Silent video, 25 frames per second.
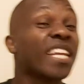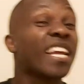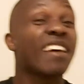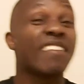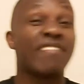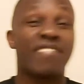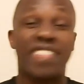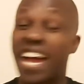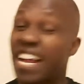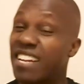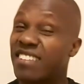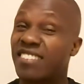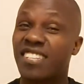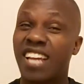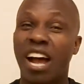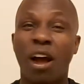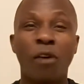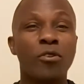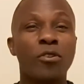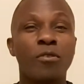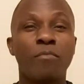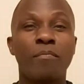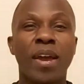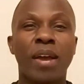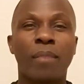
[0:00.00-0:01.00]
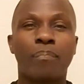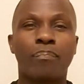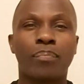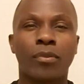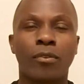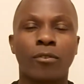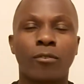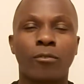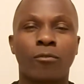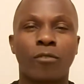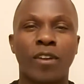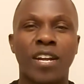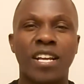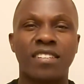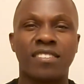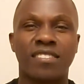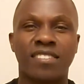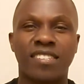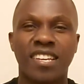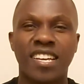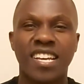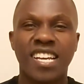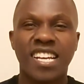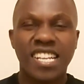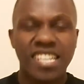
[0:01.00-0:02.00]
That's how you make
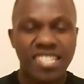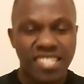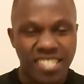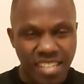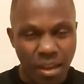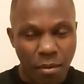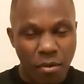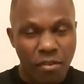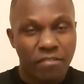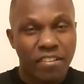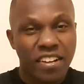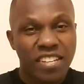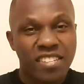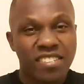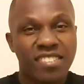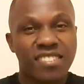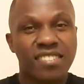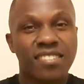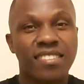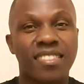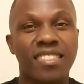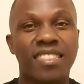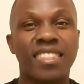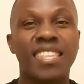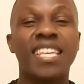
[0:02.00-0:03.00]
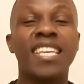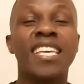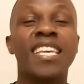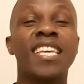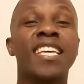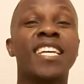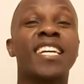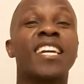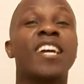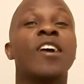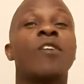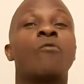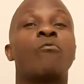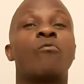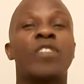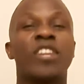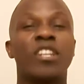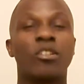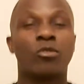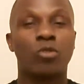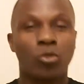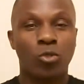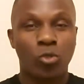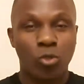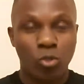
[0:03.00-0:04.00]
progress. Some of us think we need
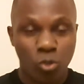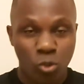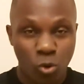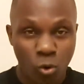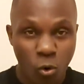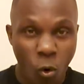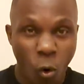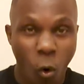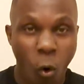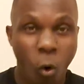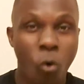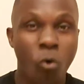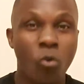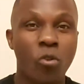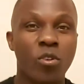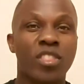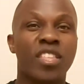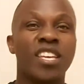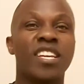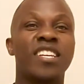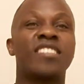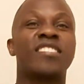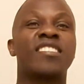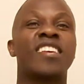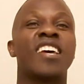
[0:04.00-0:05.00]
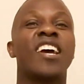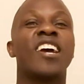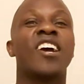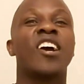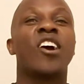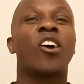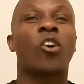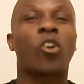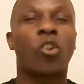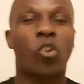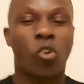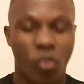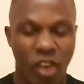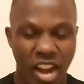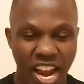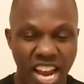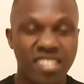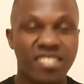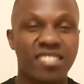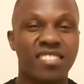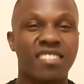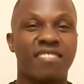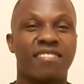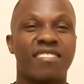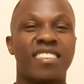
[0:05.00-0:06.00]
to do all these
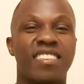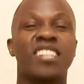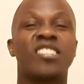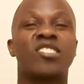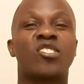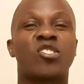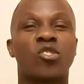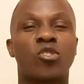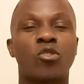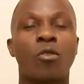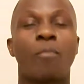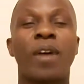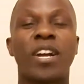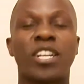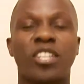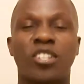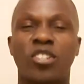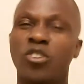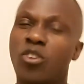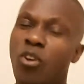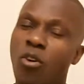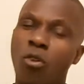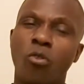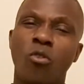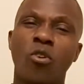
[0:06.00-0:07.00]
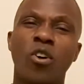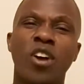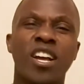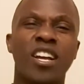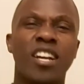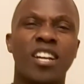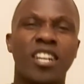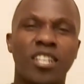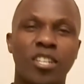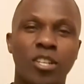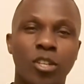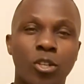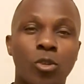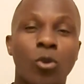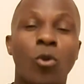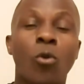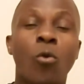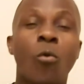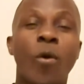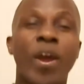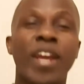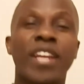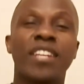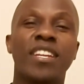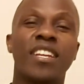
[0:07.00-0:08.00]
crazy things so much. No,
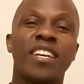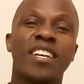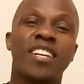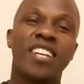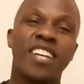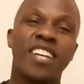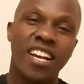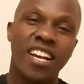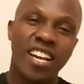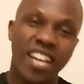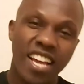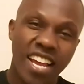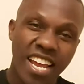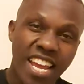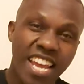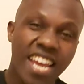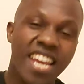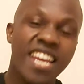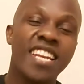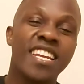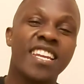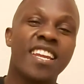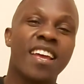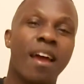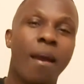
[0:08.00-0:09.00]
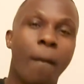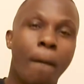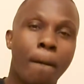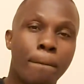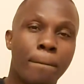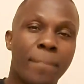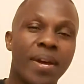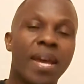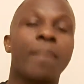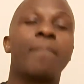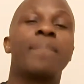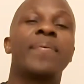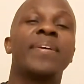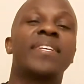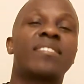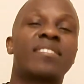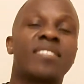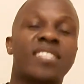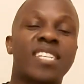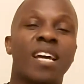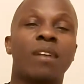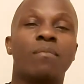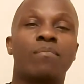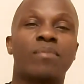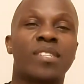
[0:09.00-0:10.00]
do it in baby
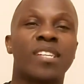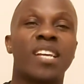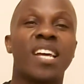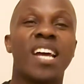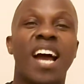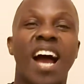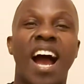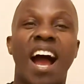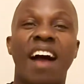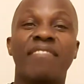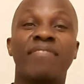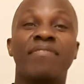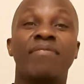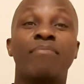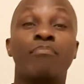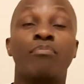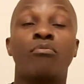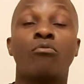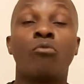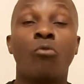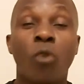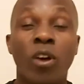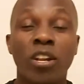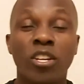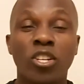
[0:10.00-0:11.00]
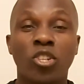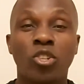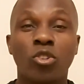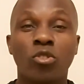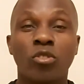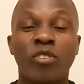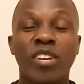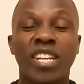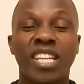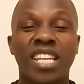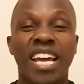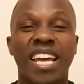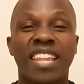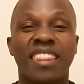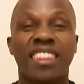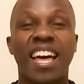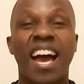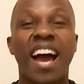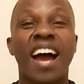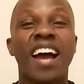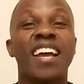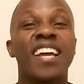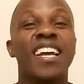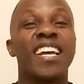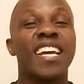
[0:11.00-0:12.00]
steps. And when you do it like
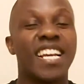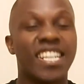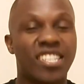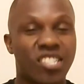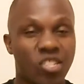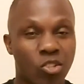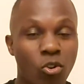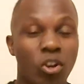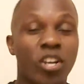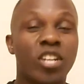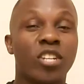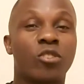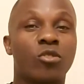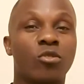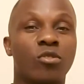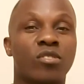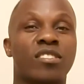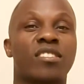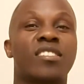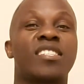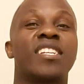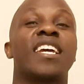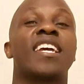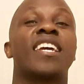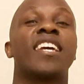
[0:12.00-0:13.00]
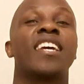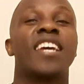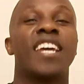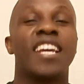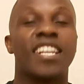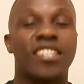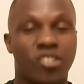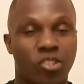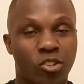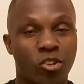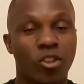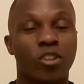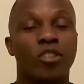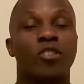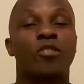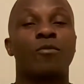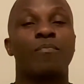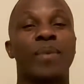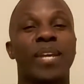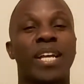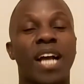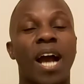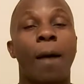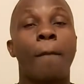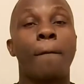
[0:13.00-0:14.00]
that, it's going to stick. It's going to
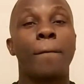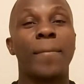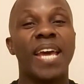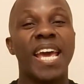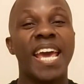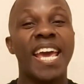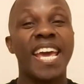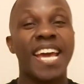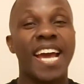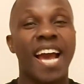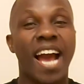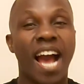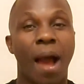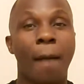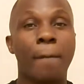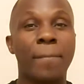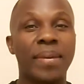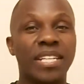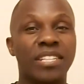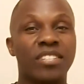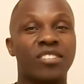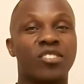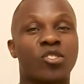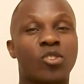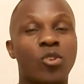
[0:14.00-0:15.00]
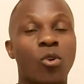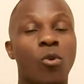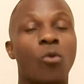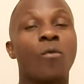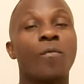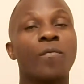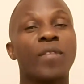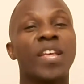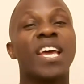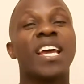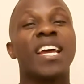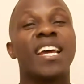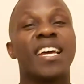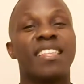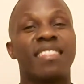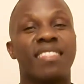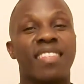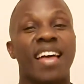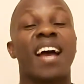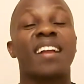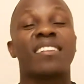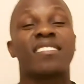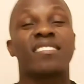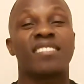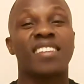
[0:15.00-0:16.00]
become a habit. So
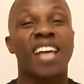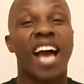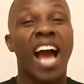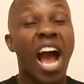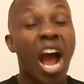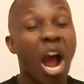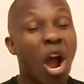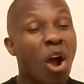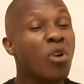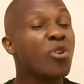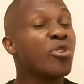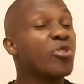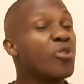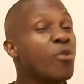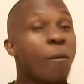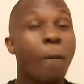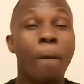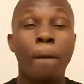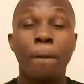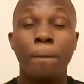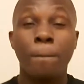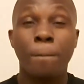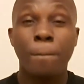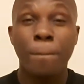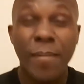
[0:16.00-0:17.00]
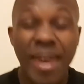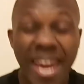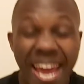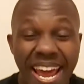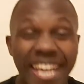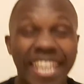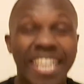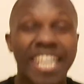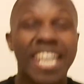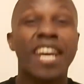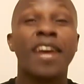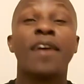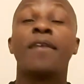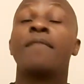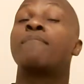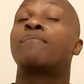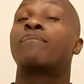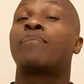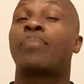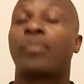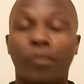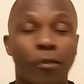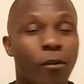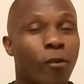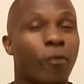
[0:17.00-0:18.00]
that's how you make
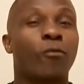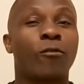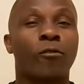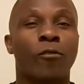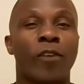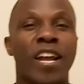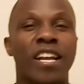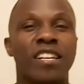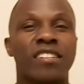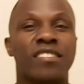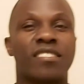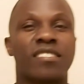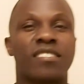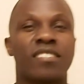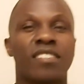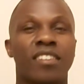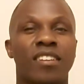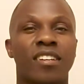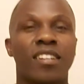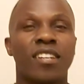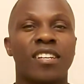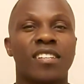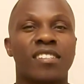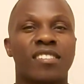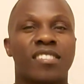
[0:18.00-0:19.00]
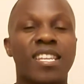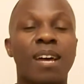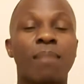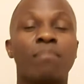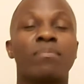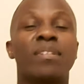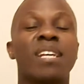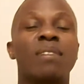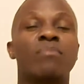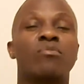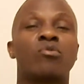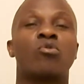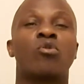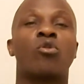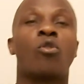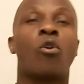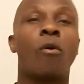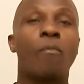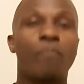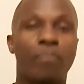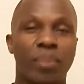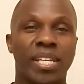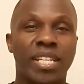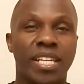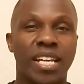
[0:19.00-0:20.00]
progress. Sometimes we
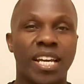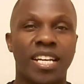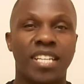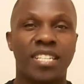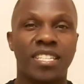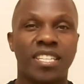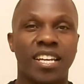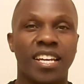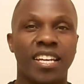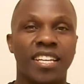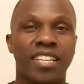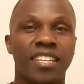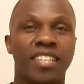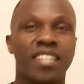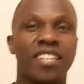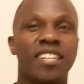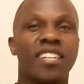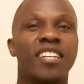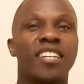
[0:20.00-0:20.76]
complicate it.